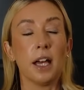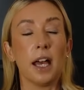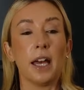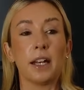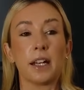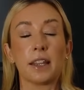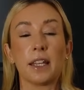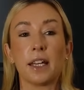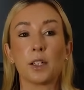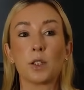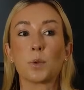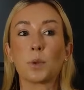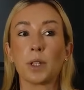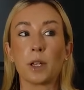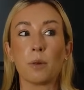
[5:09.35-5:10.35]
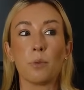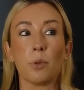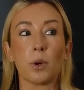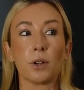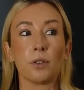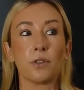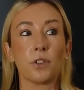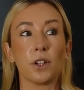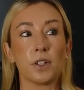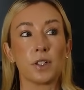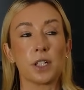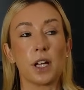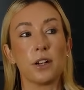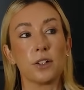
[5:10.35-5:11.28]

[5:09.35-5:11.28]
And I think it's really important for us to